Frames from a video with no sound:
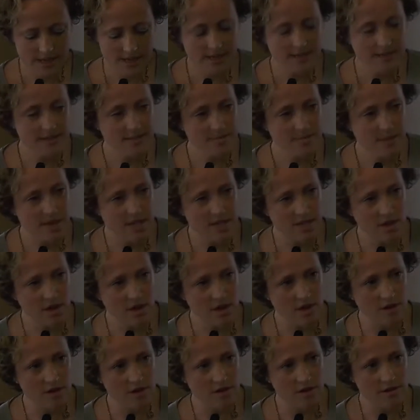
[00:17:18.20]
Lets my
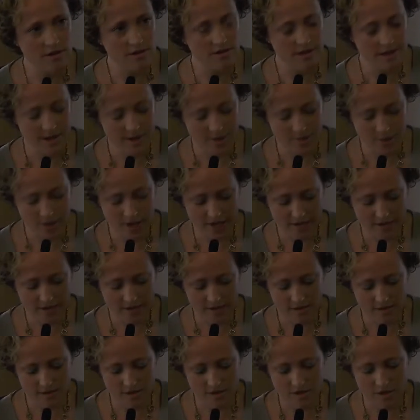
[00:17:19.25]
daughter paint
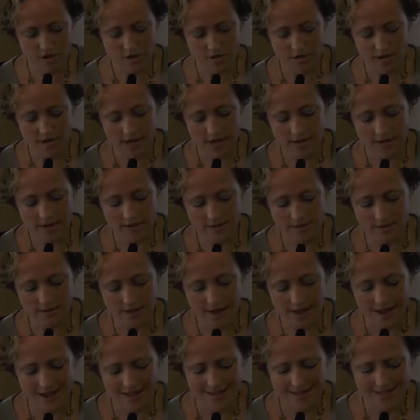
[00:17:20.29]
her toenails
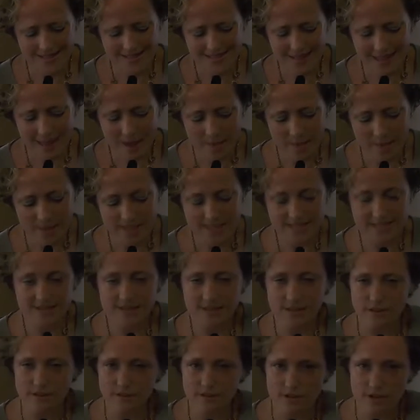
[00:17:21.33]
a sloppy
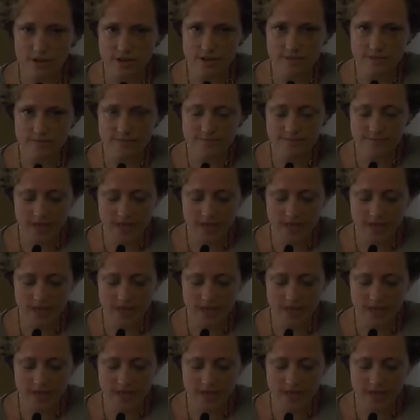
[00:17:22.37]
silver